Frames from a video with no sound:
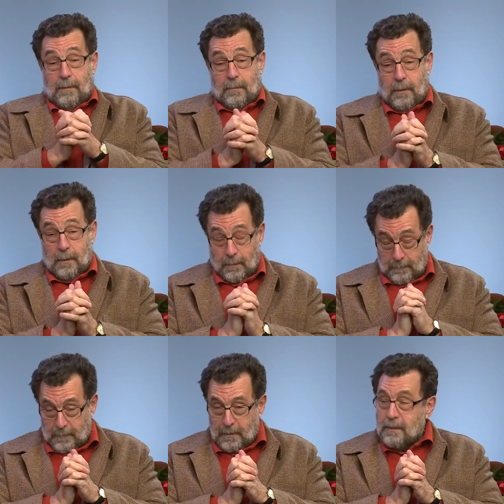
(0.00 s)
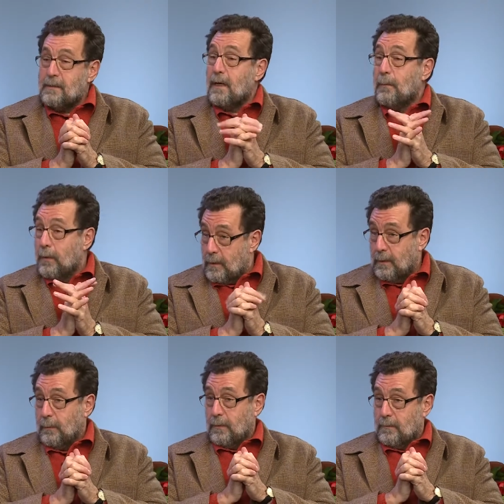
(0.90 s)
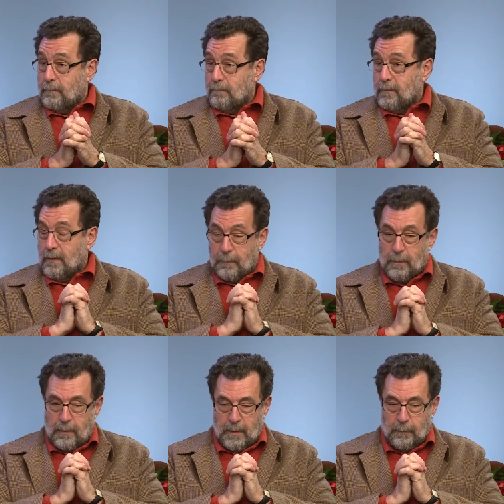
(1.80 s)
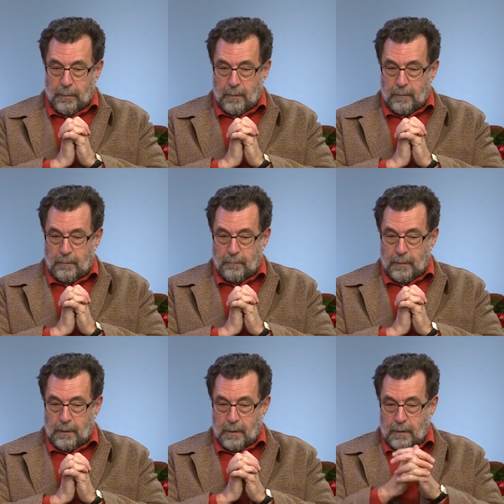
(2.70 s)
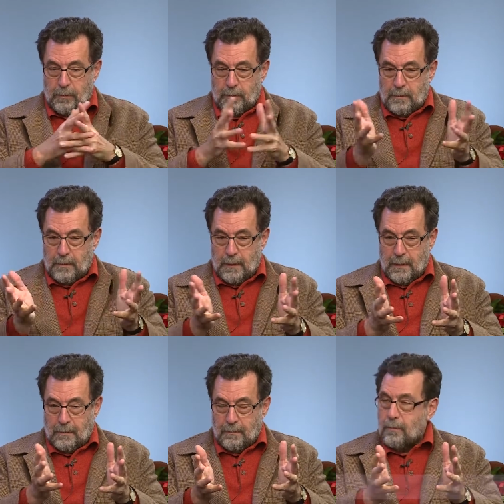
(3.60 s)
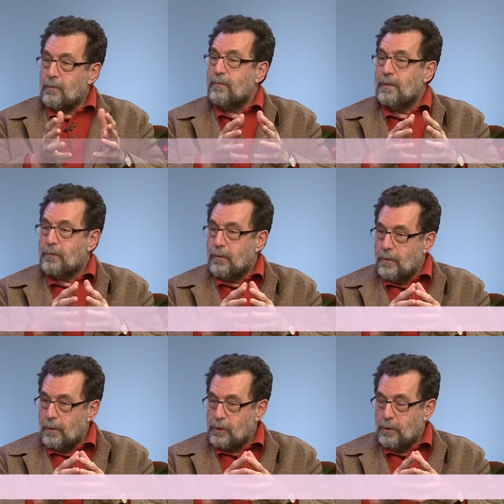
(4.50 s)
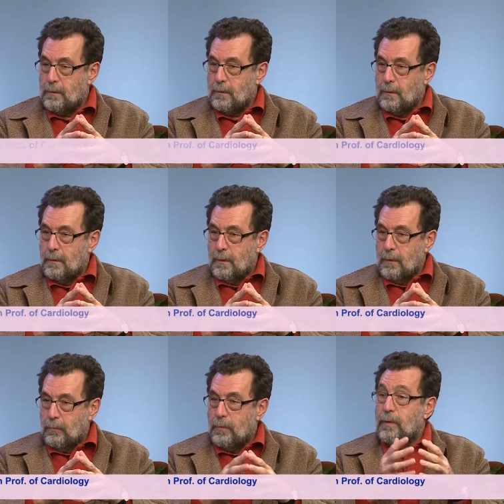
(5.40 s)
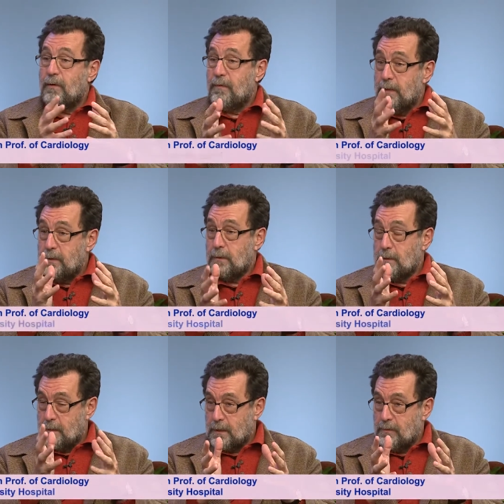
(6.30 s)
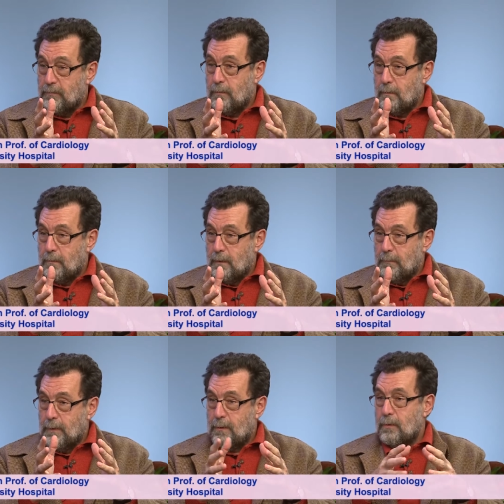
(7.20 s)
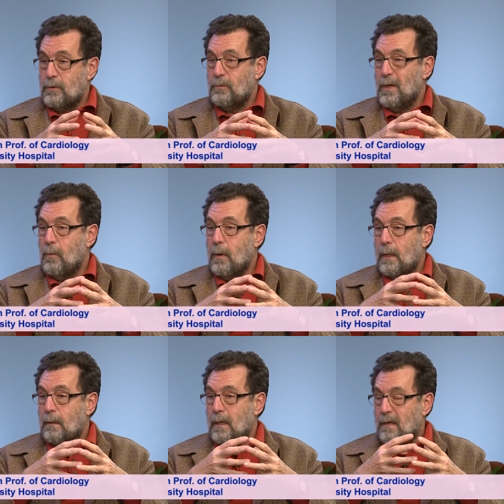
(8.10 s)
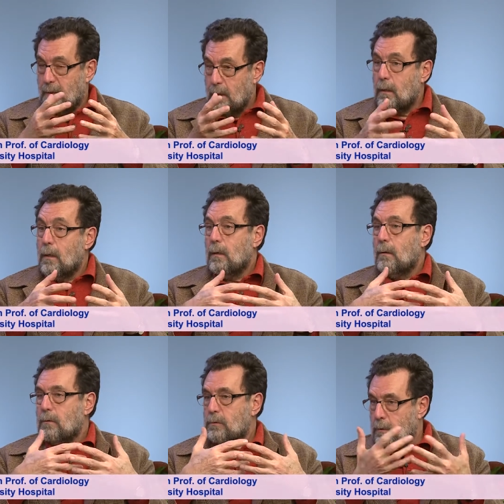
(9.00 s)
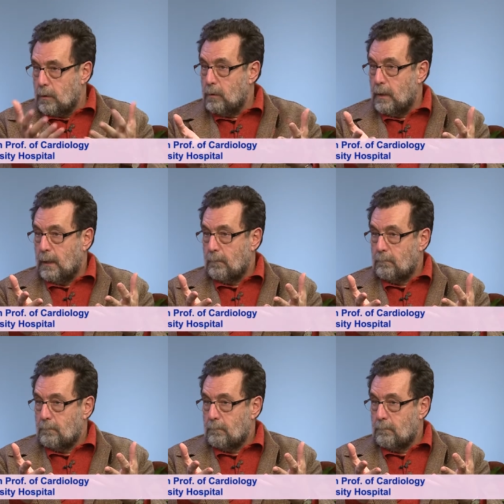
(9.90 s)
Well, I think there are multiples. There are multiples, but I should say as a sort of introduction, we were very successful because we went, I think, slowly.